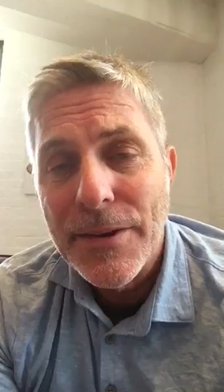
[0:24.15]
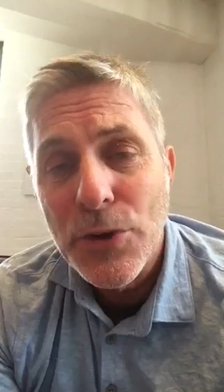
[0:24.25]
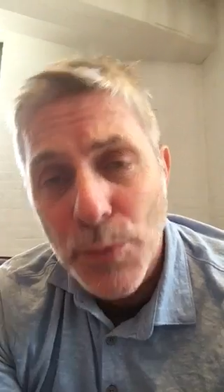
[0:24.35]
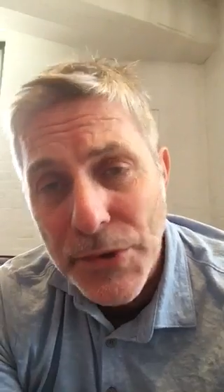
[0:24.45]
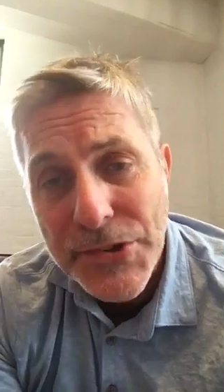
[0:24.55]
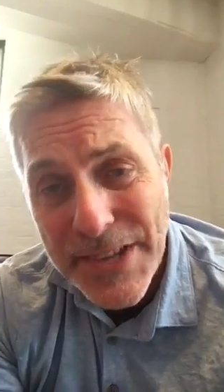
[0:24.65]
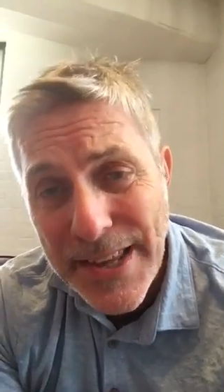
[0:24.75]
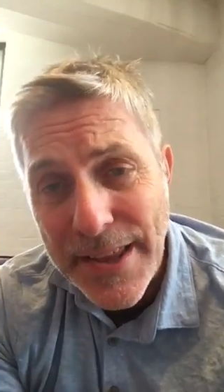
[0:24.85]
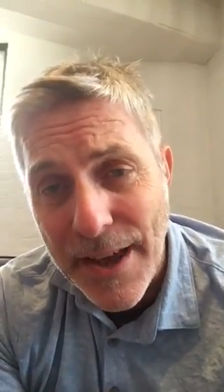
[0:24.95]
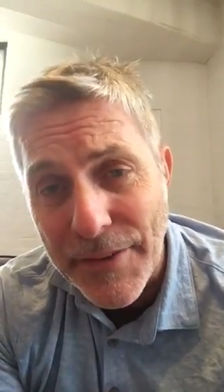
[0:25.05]
You will
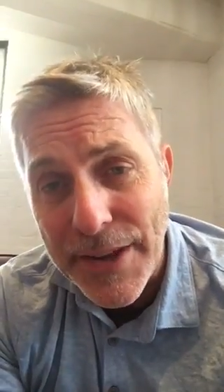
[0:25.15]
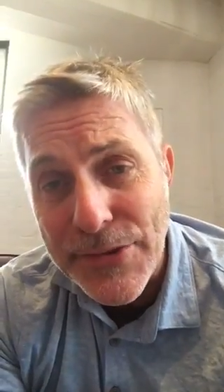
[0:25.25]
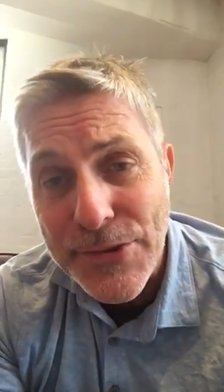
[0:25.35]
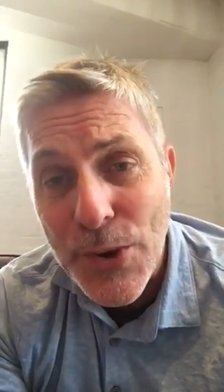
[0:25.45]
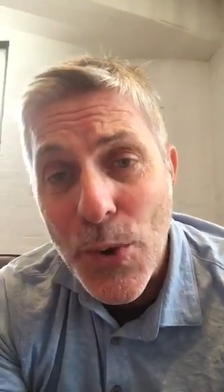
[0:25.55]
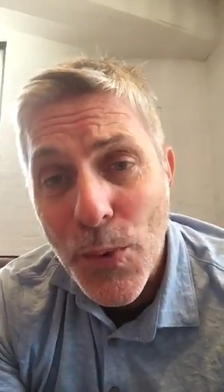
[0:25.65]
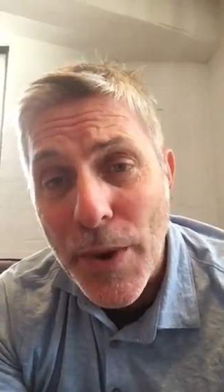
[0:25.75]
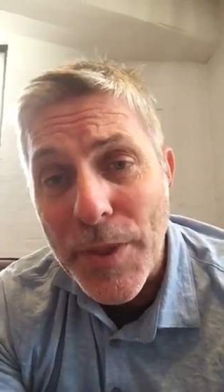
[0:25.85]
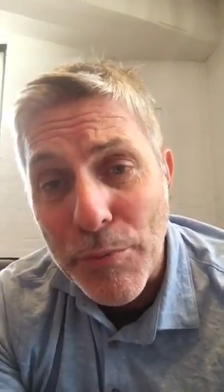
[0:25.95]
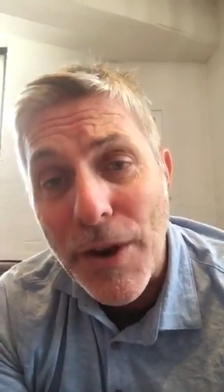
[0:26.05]
see the evidence
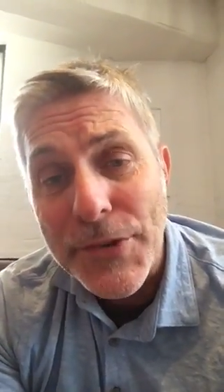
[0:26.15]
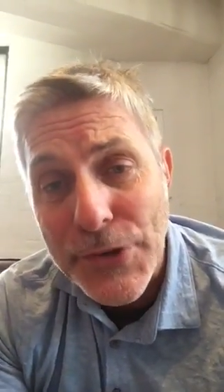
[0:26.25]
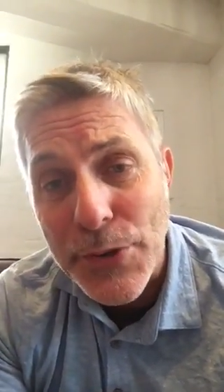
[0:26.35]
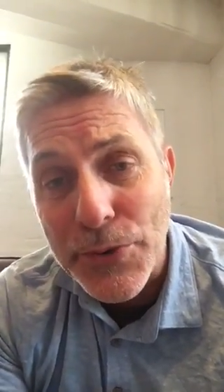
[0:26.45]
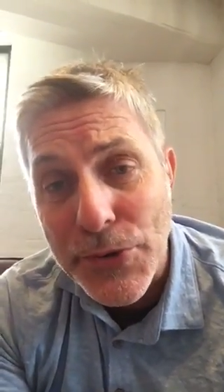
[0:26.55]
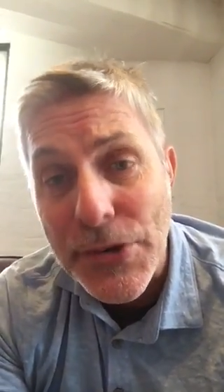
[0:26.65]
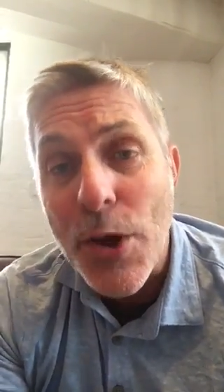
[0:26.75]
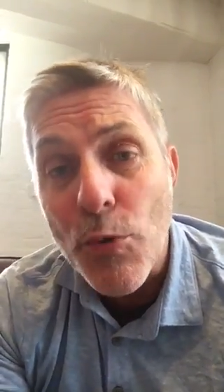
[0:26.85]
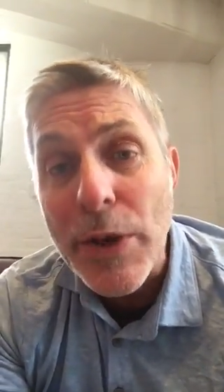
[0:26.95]
when the prosecutors